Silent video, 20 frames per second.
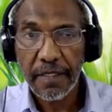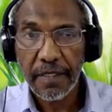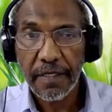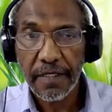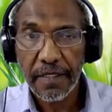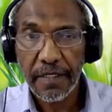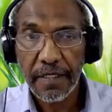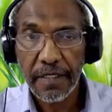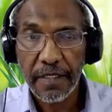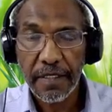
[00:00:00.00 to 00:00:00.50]

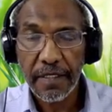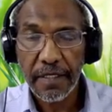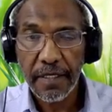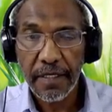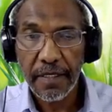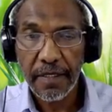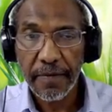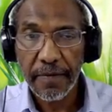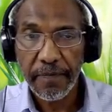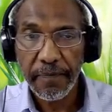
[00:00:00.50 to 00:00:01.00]
the
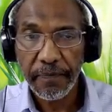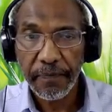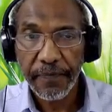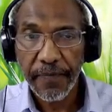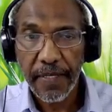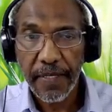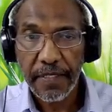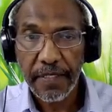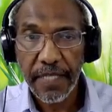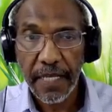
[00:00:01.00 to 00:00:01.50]
um,
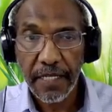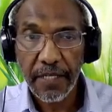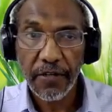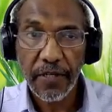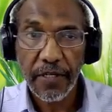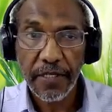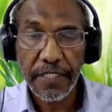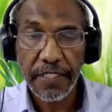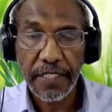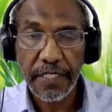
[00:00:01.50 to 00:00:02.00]

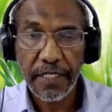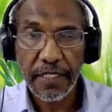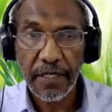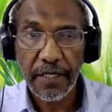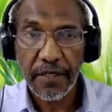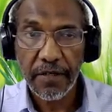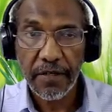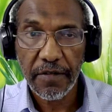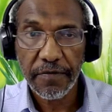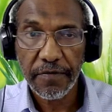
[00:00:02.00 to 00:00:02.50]
psychology
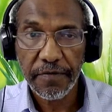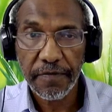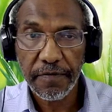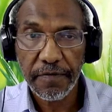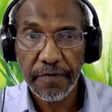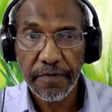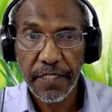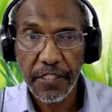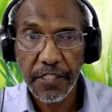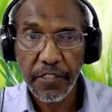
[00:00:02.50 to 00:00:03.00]
of
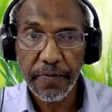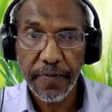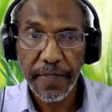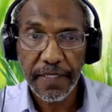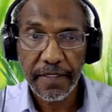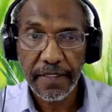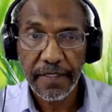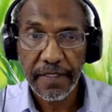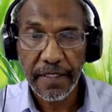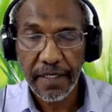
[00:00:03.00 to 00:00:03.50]

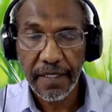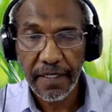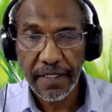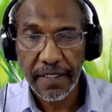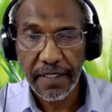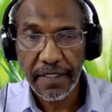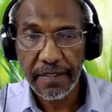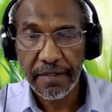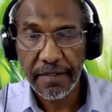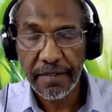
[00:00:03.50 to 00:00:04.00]
judgment
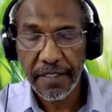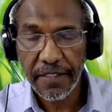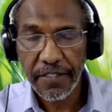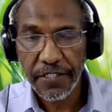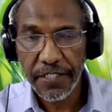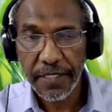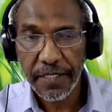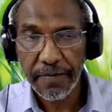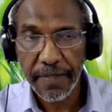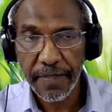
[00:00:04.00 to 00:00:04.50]
and
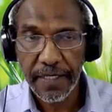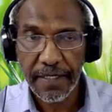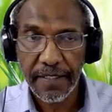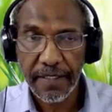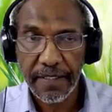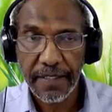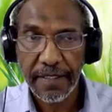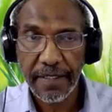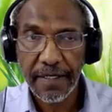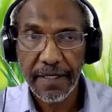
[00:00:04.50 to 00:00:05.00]
decision
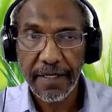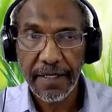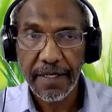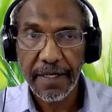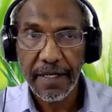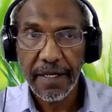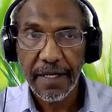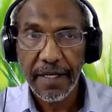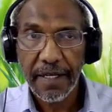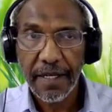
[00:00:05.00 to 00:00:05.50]
making.
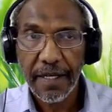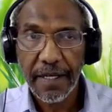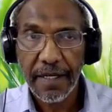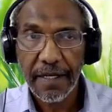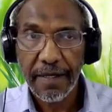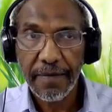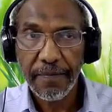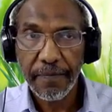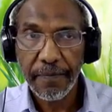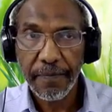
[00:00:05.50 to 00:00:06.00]

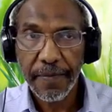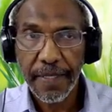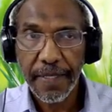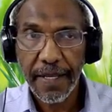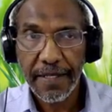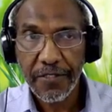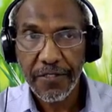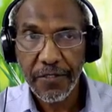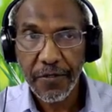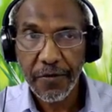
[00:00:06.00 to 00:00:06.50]
Um,
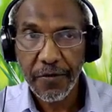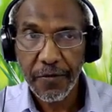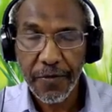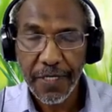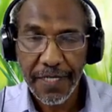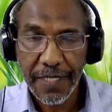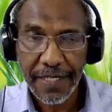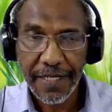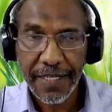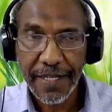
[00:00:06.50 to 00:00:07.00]
yeah, so
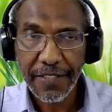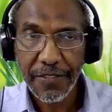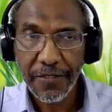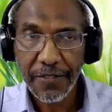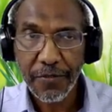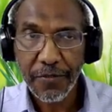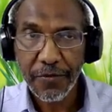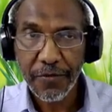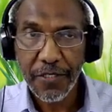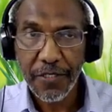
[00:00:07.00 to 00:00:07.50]
we're going to get
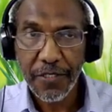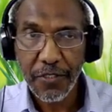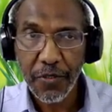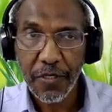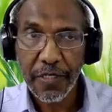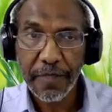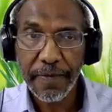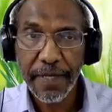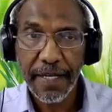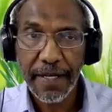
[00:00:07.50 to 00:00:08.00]
into the
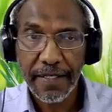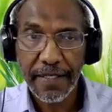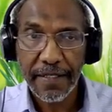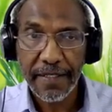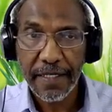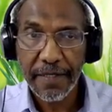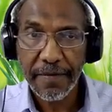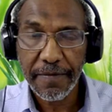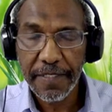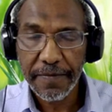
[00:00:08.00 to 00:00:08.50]
story behind
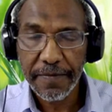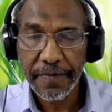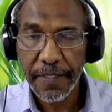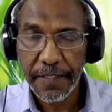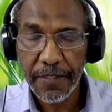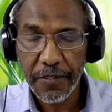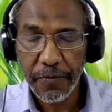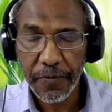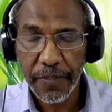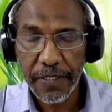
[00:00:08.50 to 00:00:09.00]
the numbers
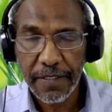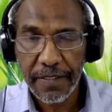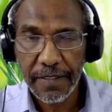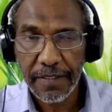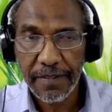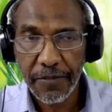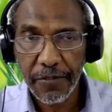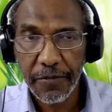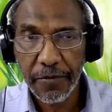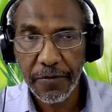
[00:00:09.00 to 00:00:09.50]
because we
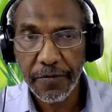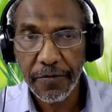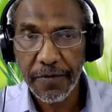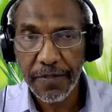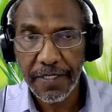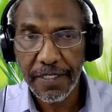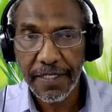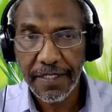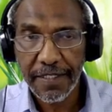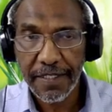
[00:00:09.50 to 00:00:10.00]
do
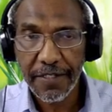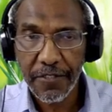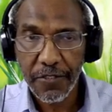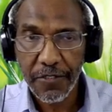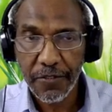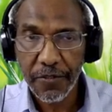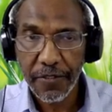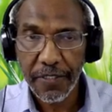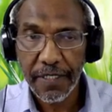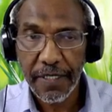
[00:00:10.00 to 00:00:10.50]
need a
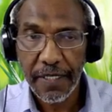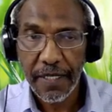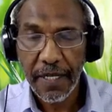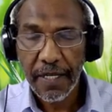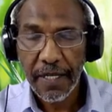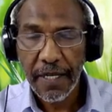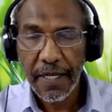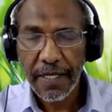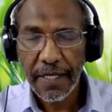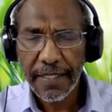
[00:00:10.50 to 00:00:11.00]
story.
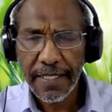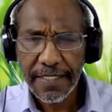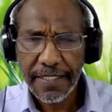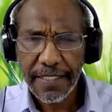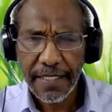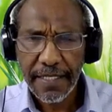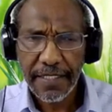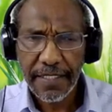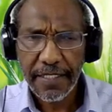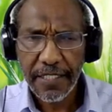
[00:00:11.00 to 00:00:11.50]
This
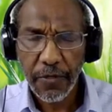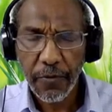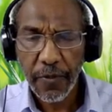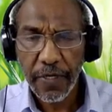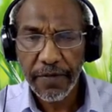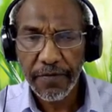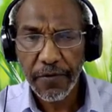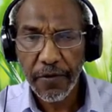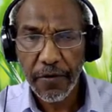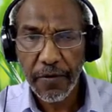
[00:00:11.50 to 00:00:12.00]
takes us
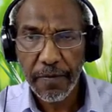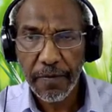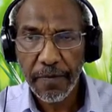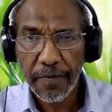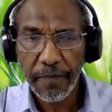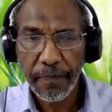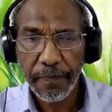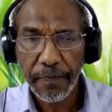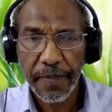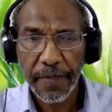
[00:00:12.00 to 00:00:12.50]
away
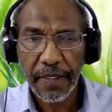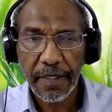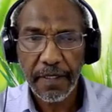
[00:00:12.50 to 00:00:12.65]
from